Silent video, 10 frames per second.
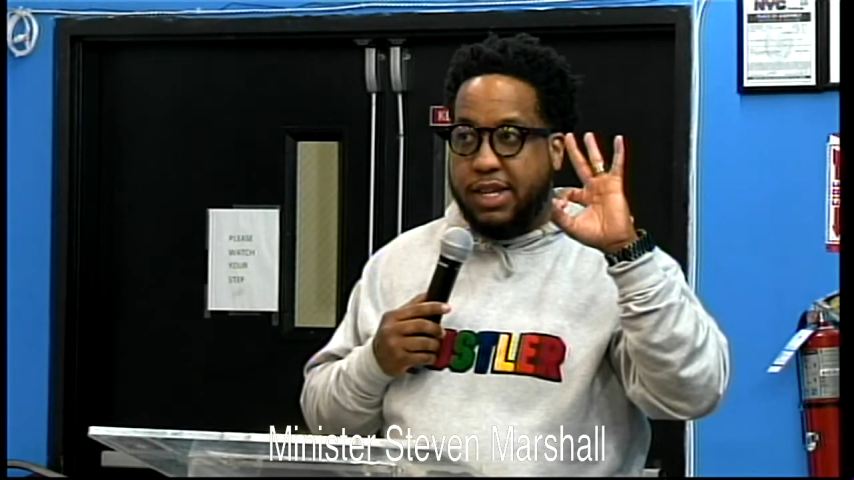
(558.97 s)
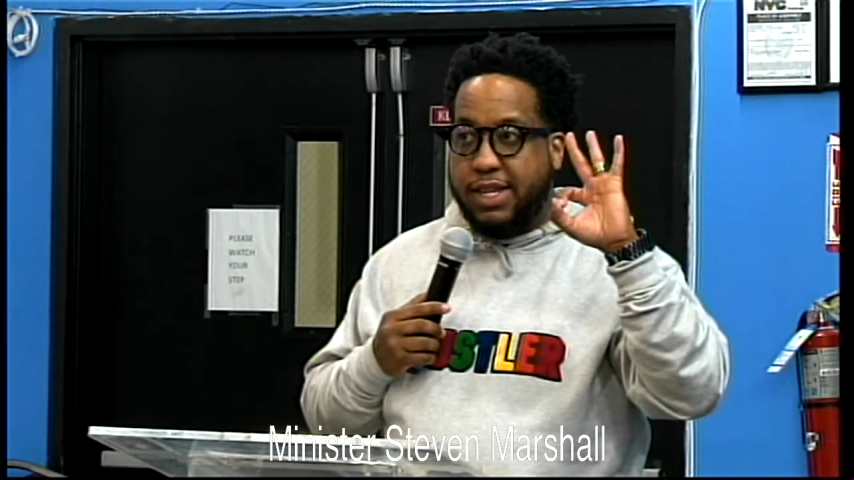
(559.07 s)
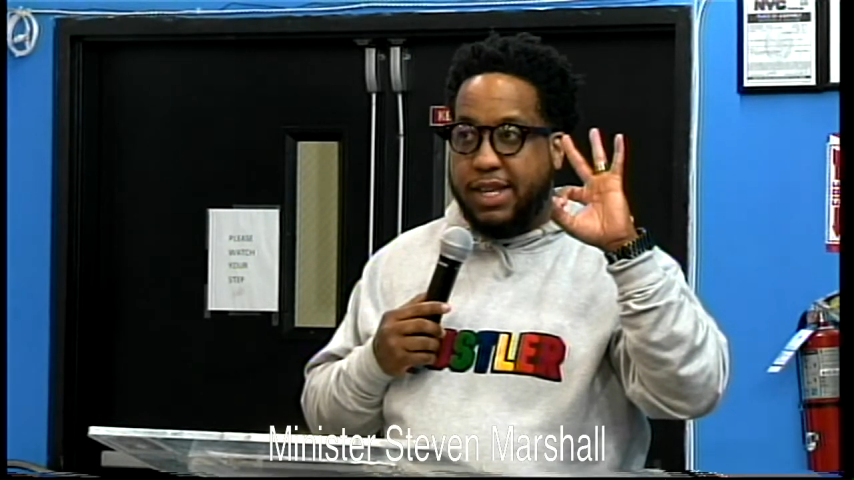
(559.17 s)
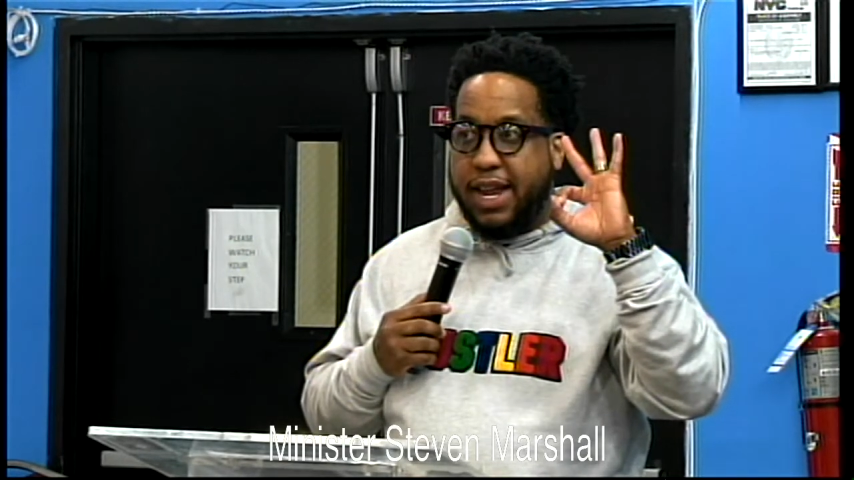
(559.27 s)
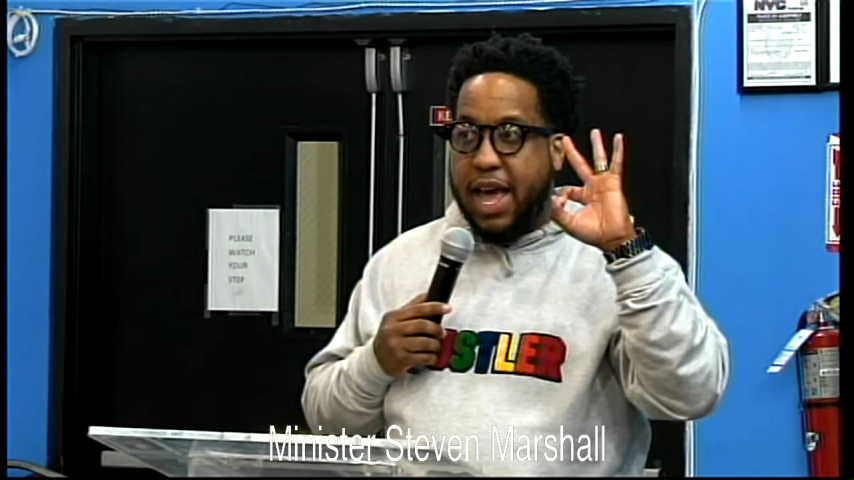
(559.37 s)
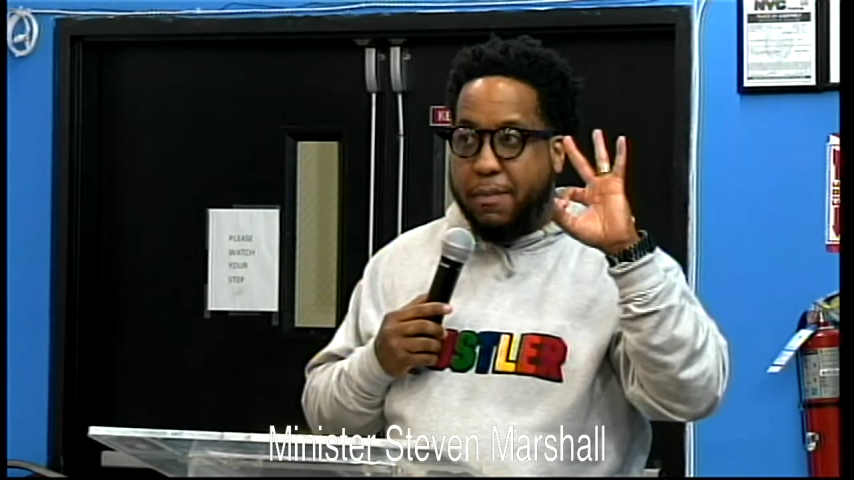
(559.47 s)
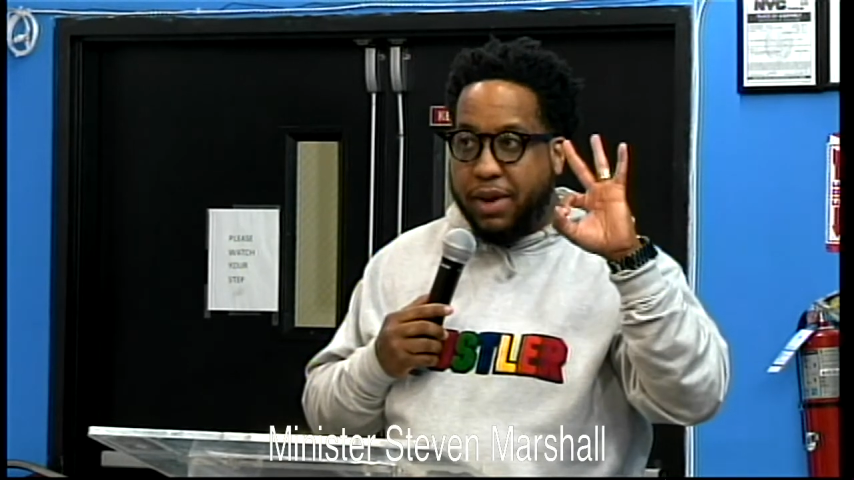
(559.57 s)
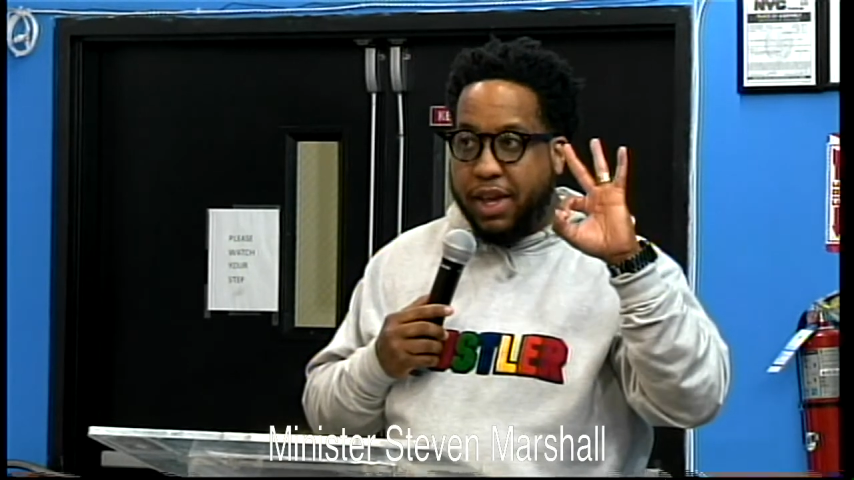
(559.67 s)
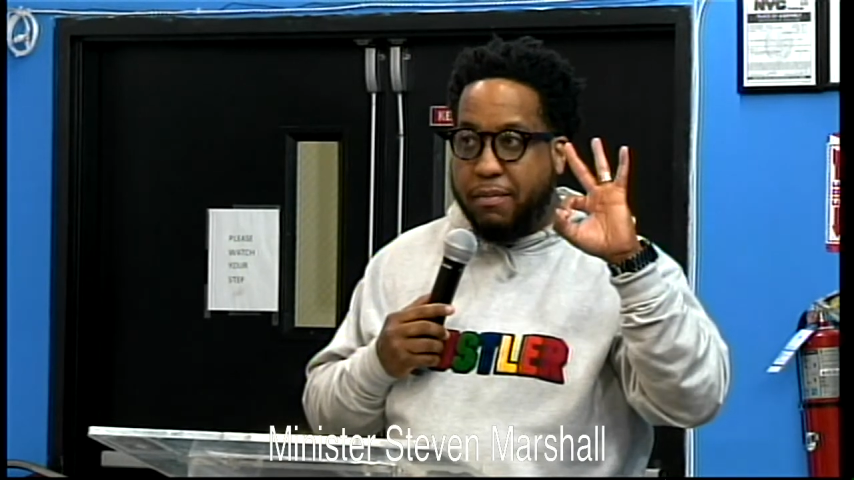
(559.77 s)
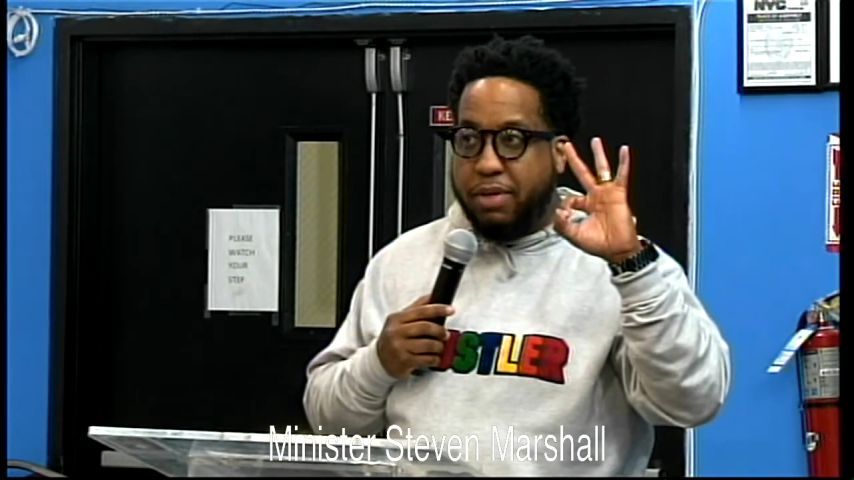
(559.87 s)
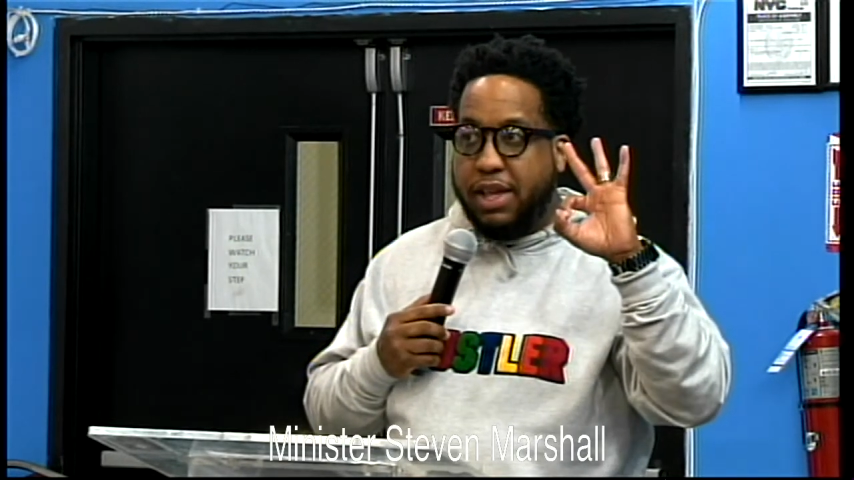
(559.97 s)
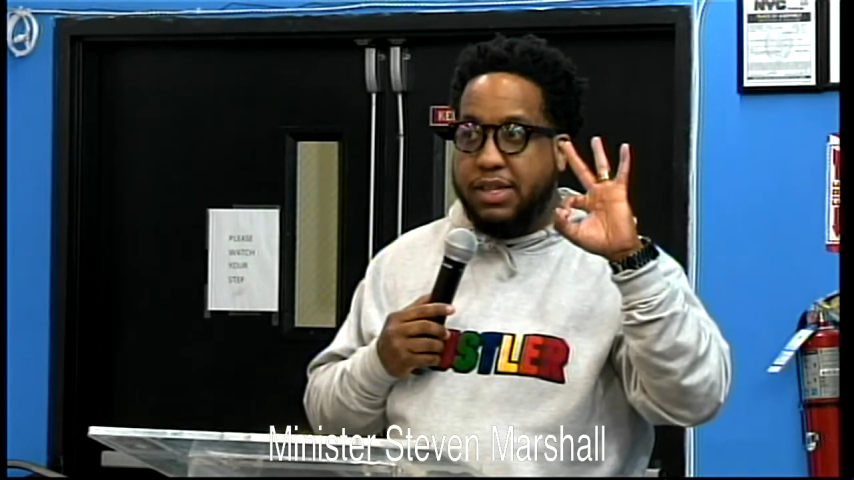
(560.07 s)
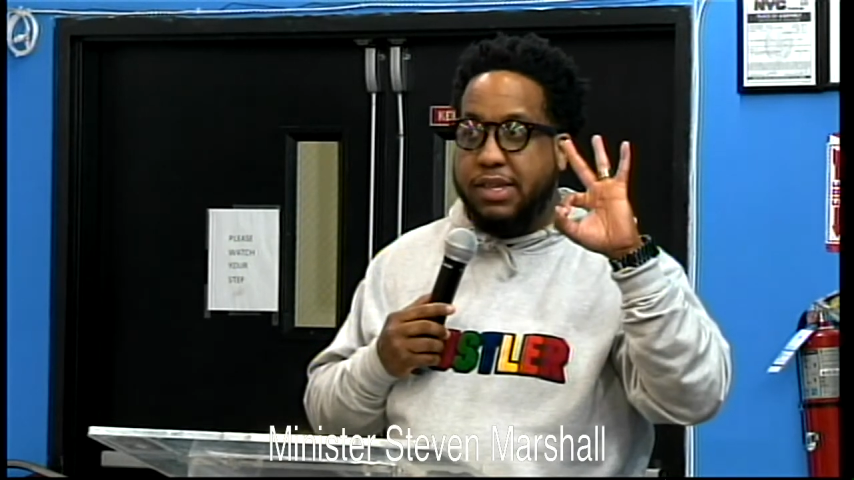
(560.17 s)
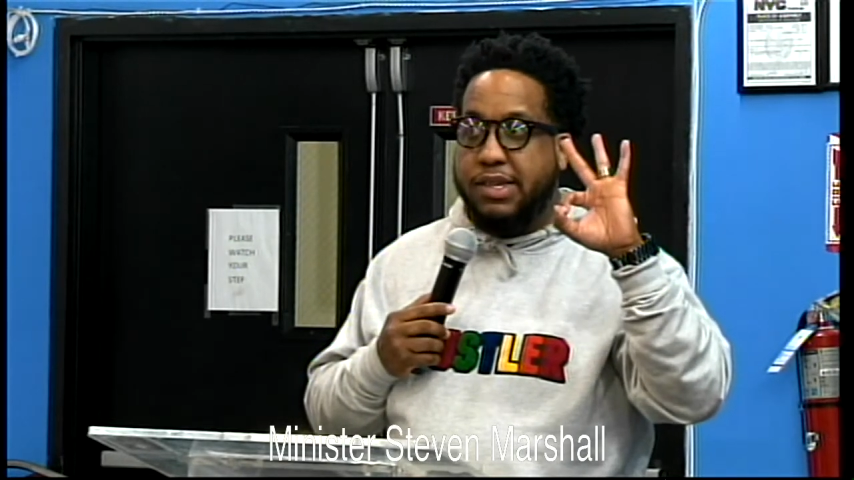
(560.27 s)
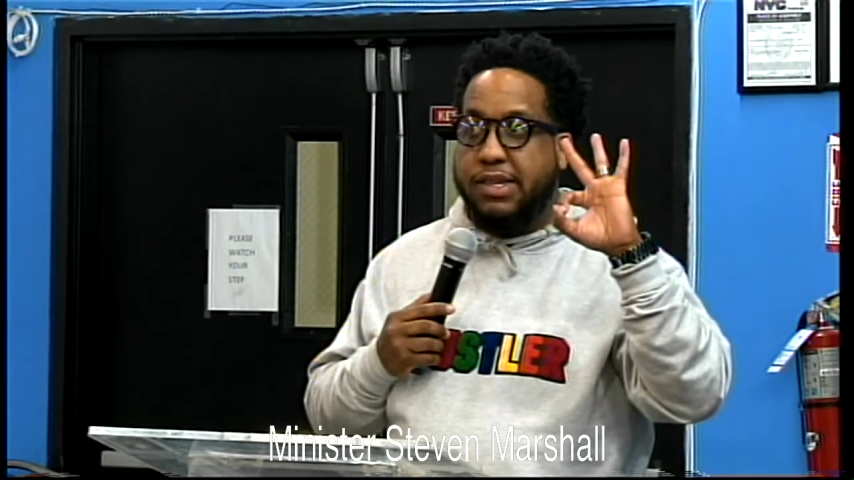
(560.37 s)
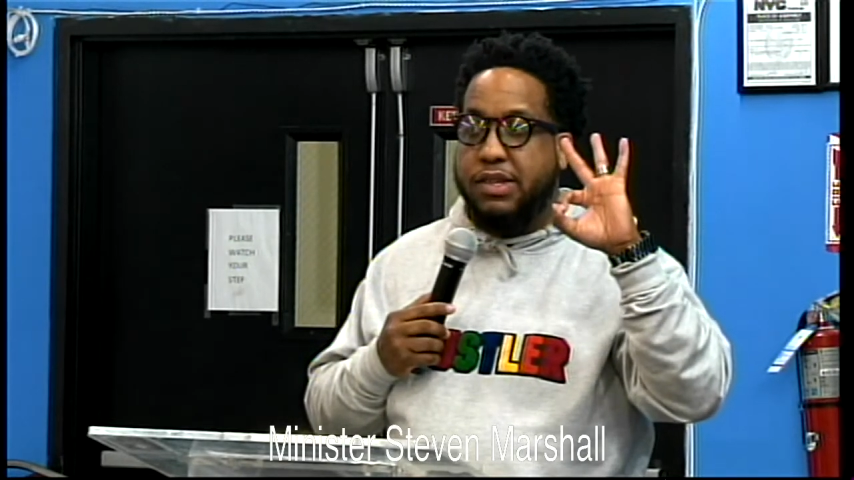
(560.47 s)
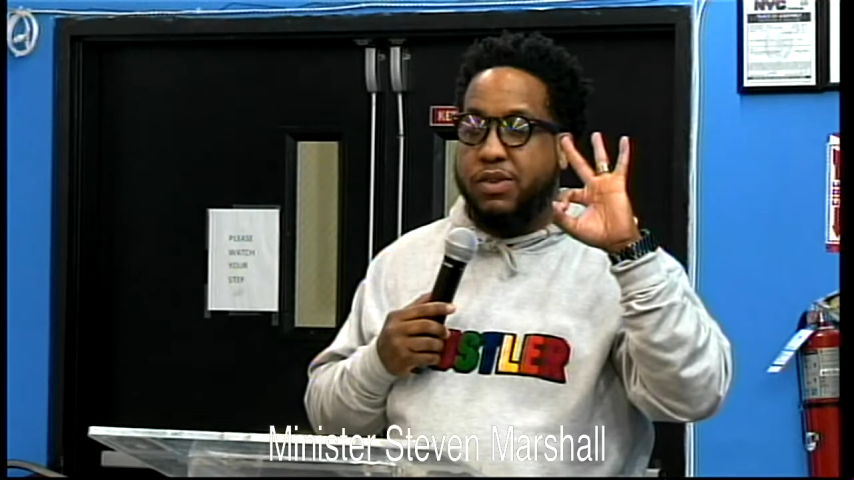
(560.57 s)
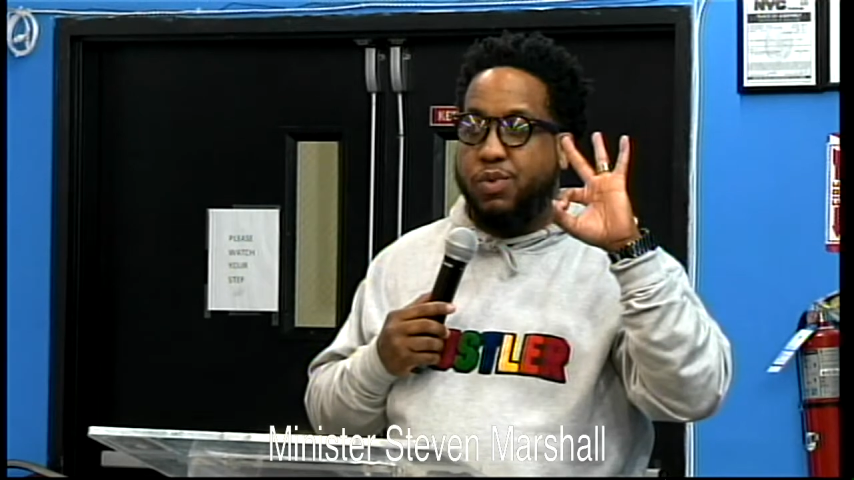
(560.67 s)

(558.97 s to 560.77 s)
Is that happening in places